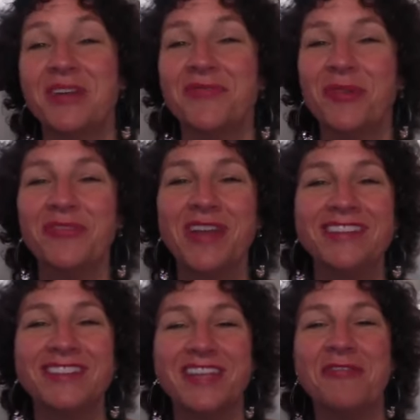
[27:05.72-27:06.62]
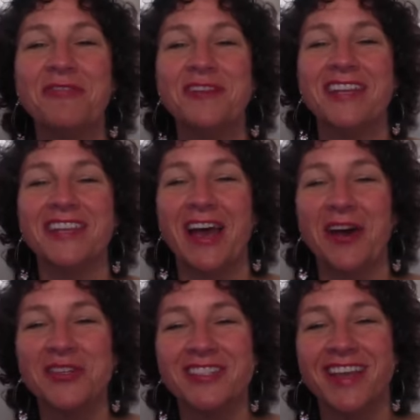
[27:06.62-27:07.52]
We've got Stephanie in the
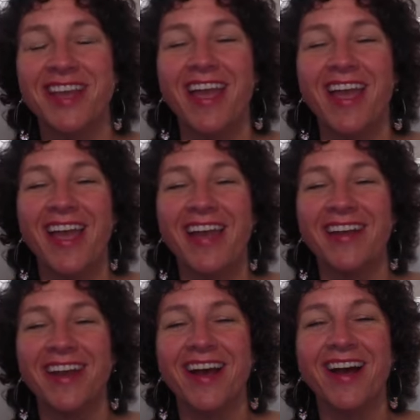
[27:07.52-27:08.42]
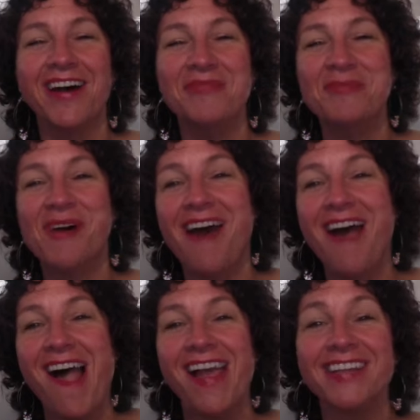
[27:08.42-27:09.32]
house, and
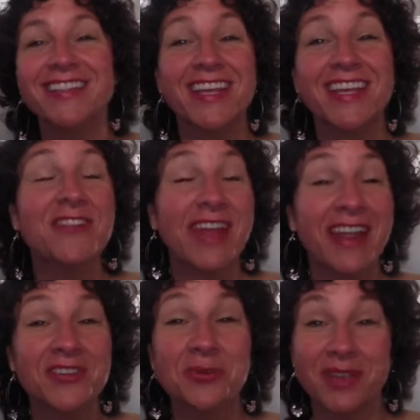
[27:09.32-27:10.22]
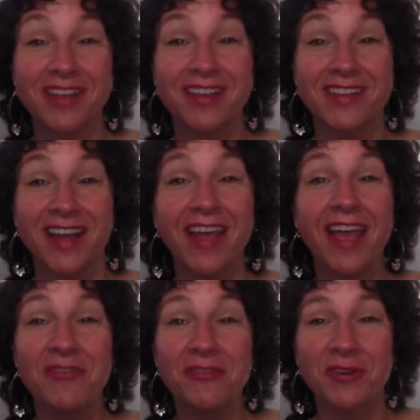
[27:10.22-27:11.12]
instead of answering it, because I
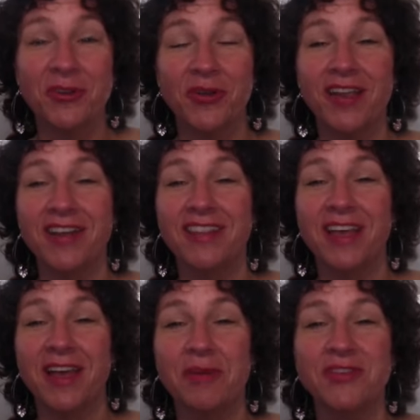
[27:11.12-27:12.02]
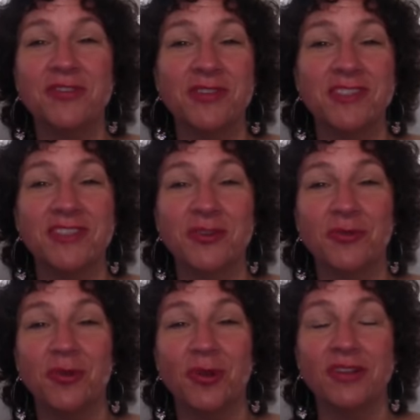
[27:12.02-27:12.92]
haven't created that much
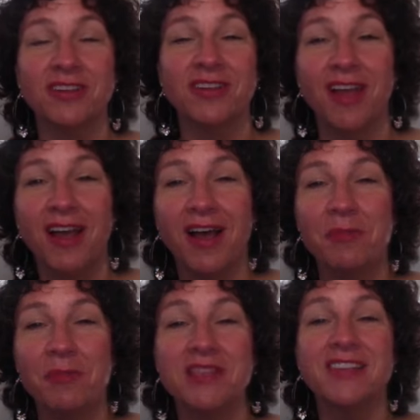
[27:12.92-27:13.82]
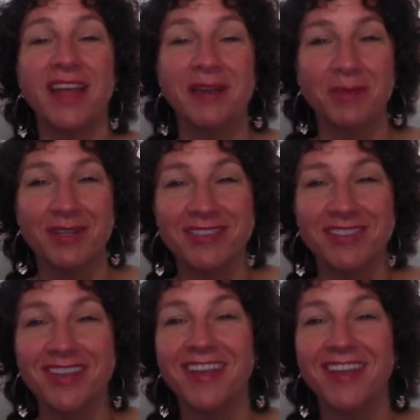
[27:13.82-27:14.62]
physical world misalignments,